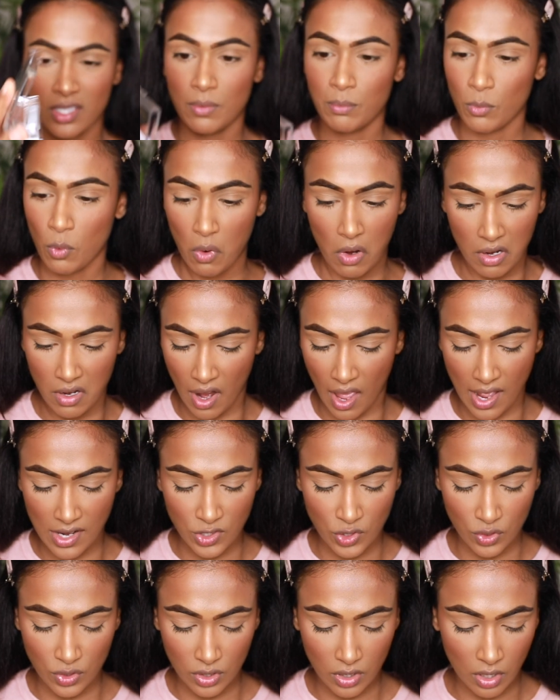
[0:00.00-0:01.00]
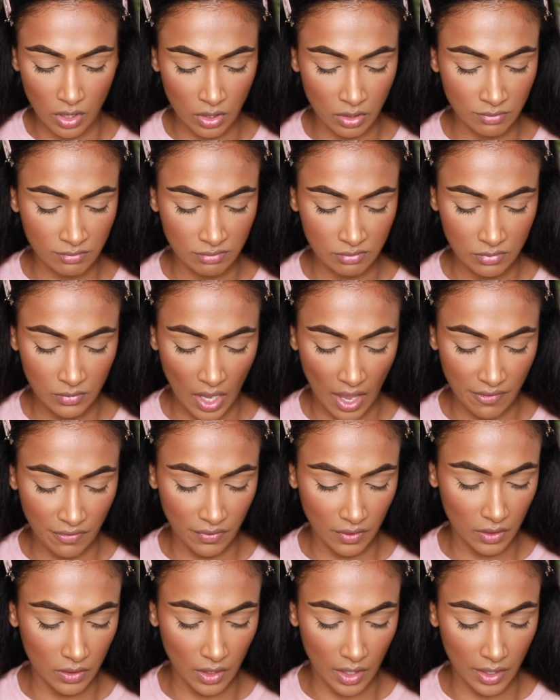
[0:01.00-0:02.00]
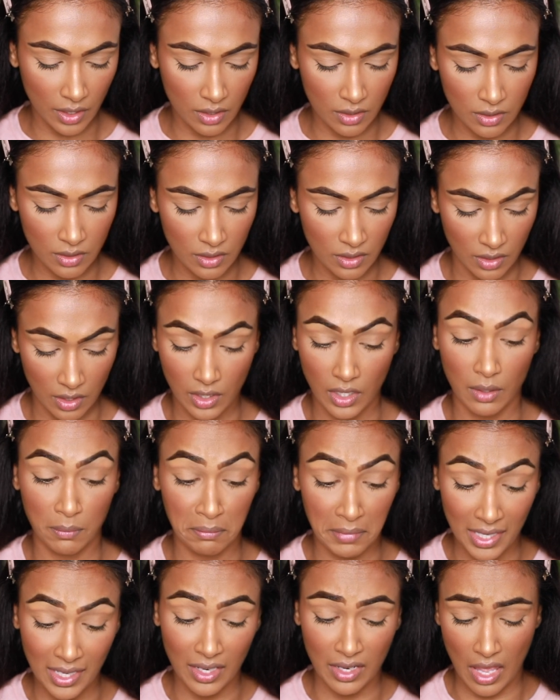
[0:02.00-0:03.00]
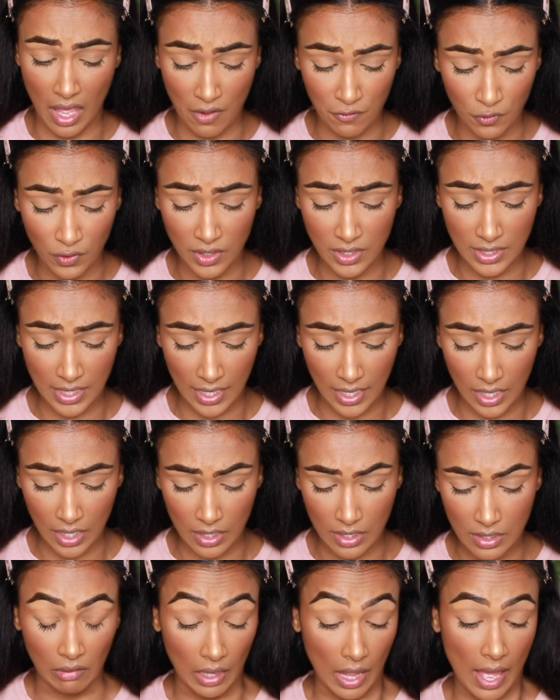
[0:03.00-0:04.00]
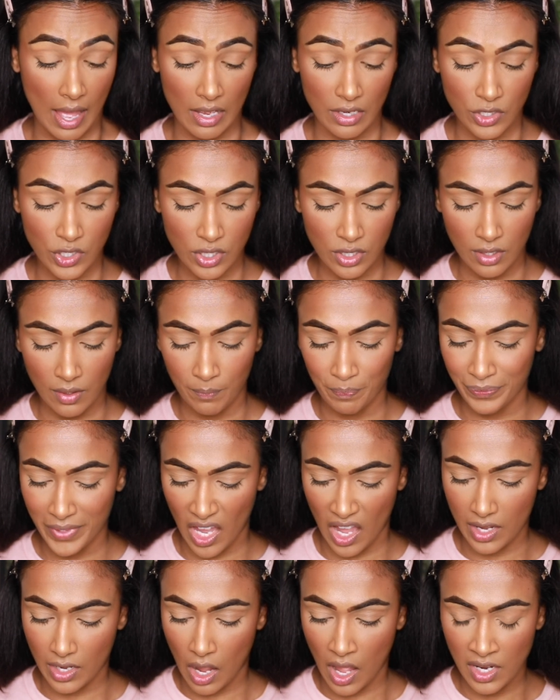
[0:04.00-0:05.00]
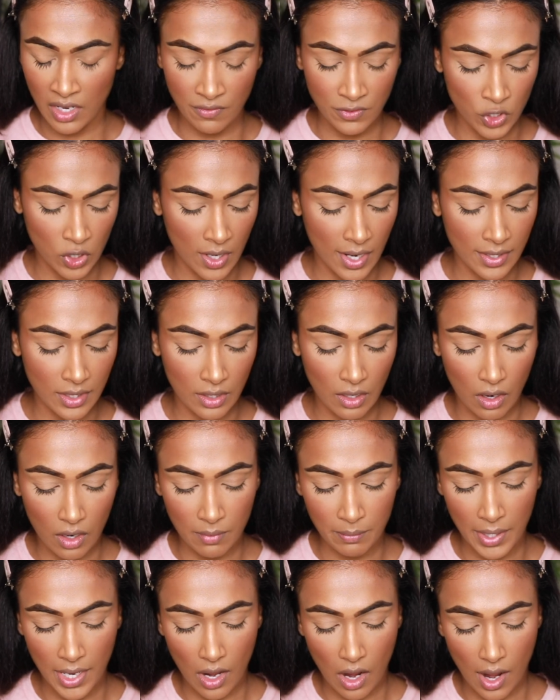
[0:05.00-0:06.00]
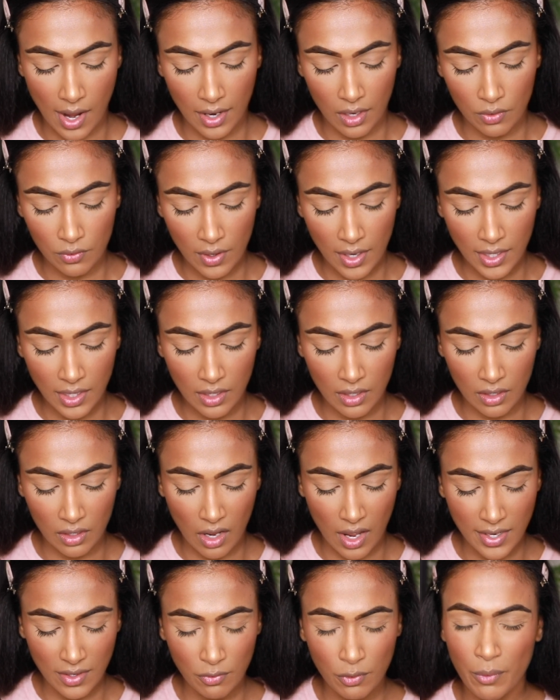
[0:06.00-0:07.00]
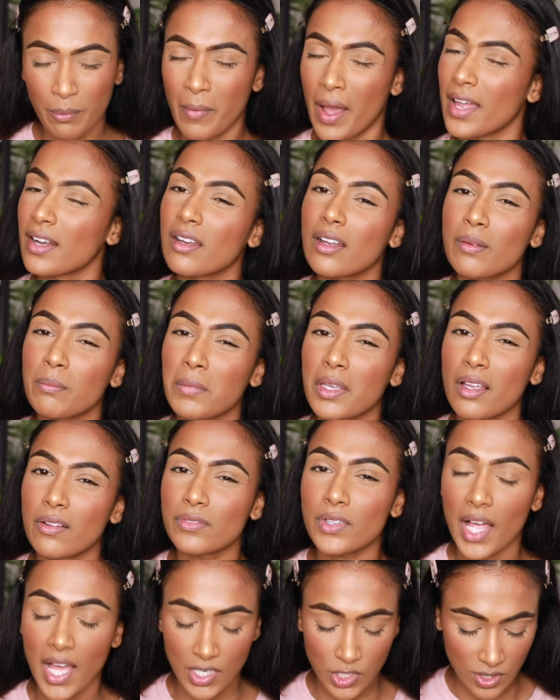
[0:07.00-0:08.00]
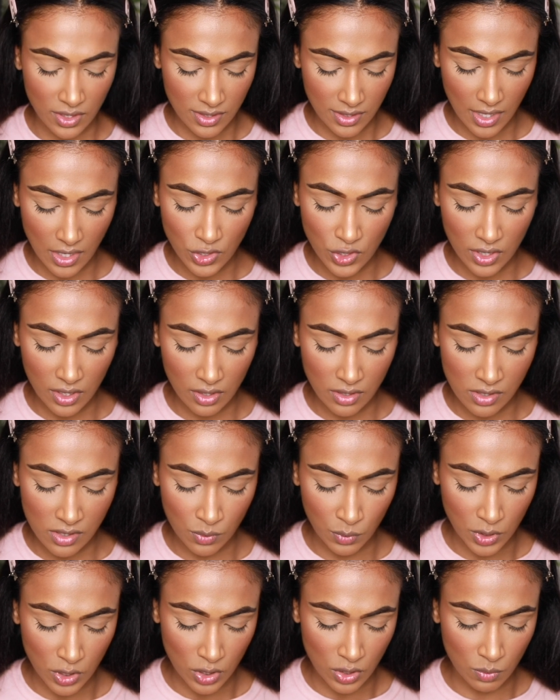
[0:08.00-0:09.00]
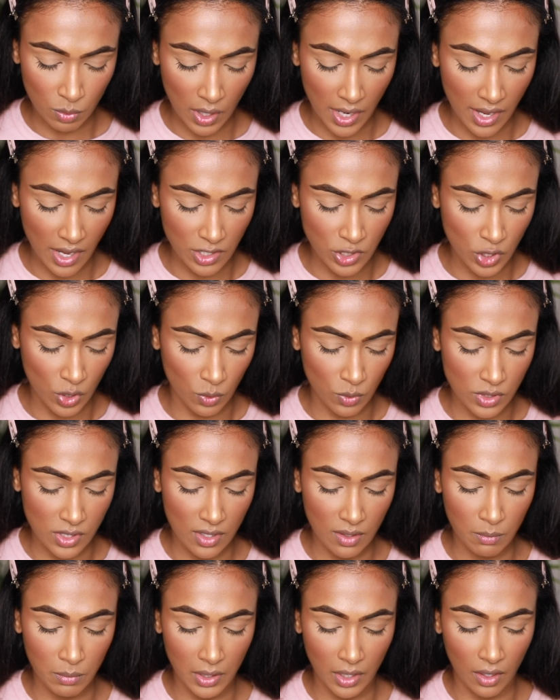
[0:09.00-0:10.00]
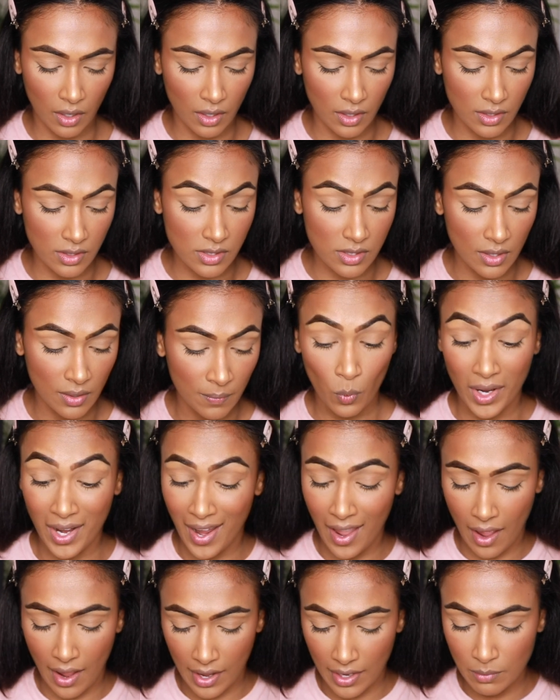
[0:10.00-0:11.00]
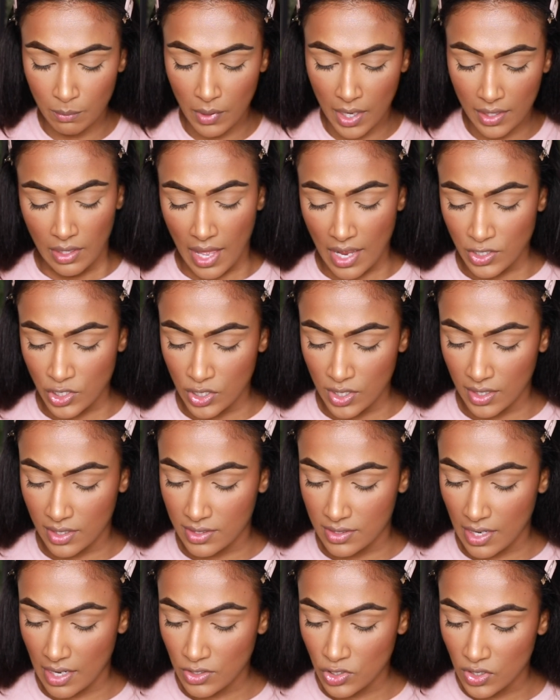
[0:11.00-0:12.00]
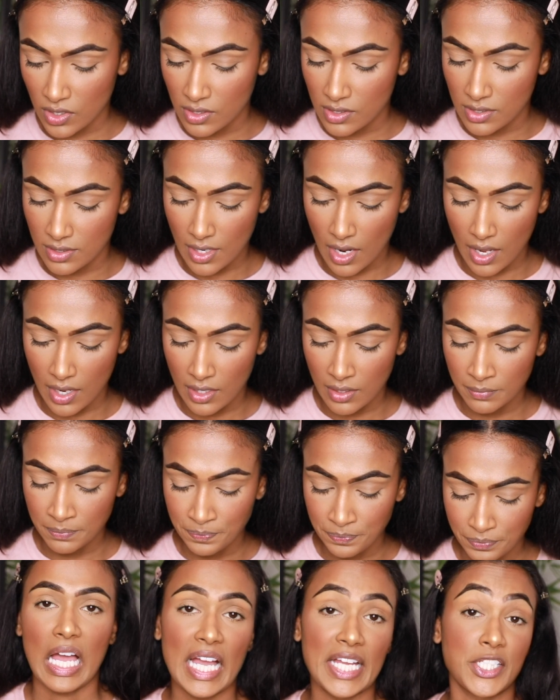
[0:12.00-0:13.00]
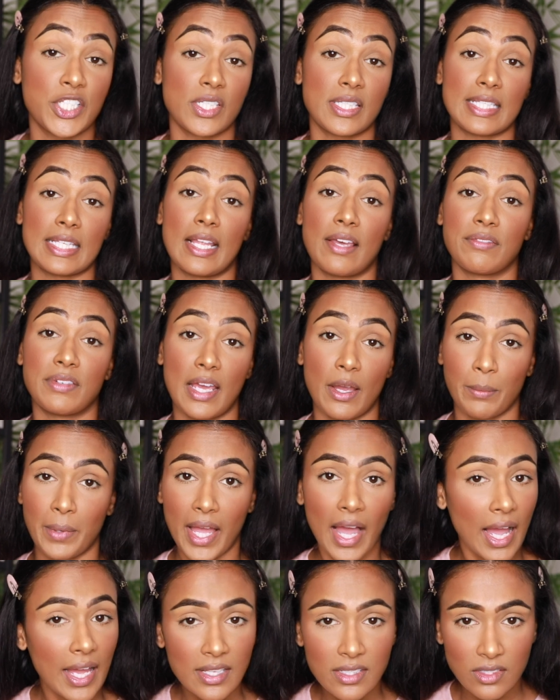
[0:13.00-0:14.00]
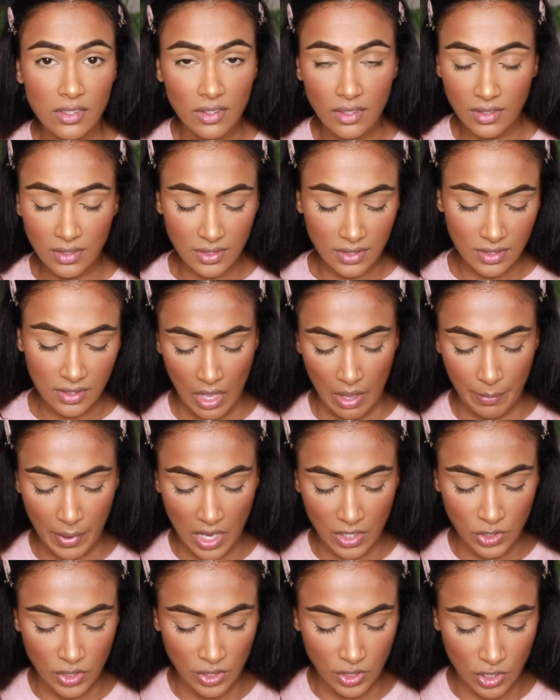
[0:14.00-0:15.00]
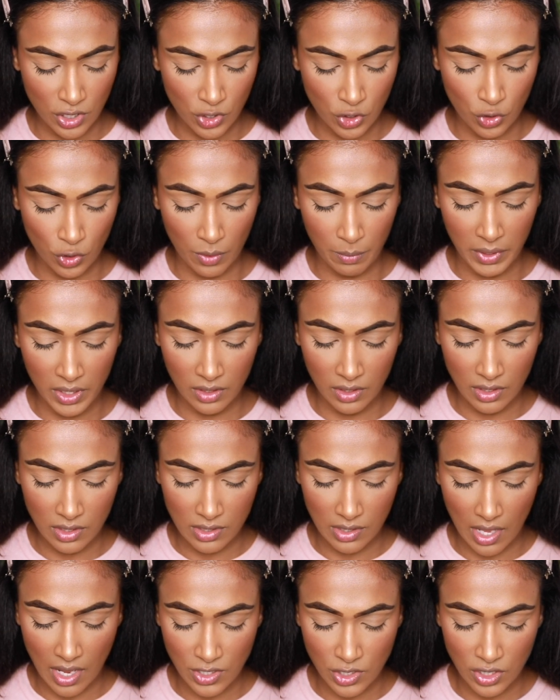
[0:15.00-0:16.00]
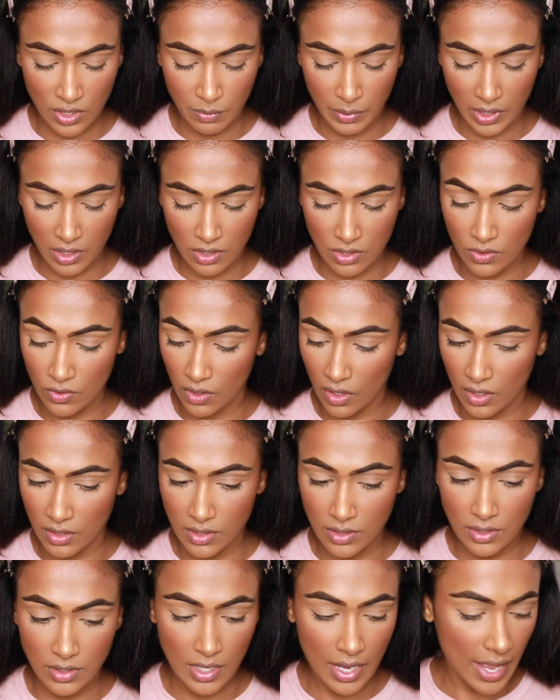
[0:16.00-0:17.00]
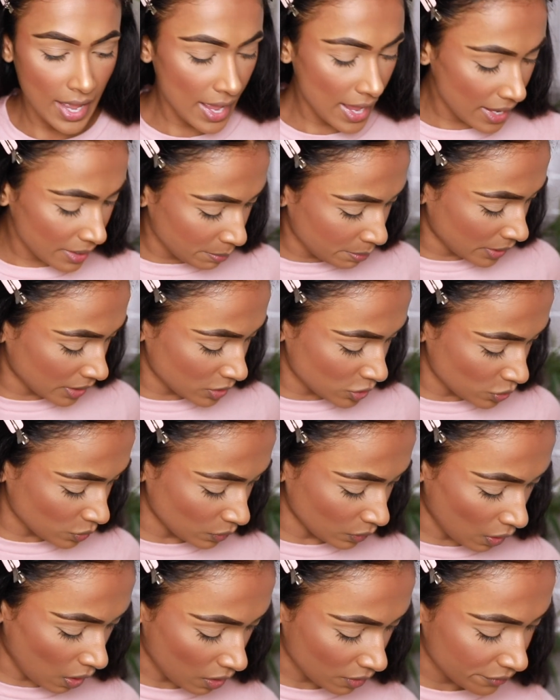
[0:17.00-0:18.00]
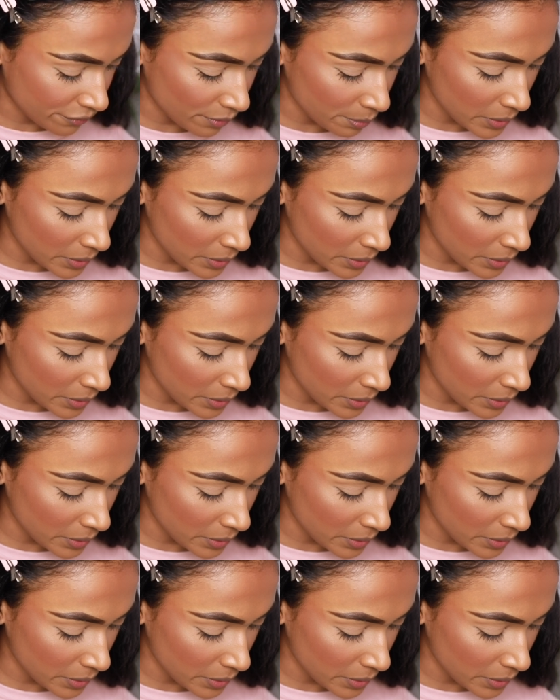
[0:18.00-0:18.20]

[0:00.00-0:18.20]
a more natural, I feel like it can be an everyday lash. I kind of tried it on my eye already and it kind of reminded me of lash extensions, which is why I chose it because when I had my lash extensions done, I just loved how my eyes looked. I'm actually just trimming these lashes because they're a tad bit too long for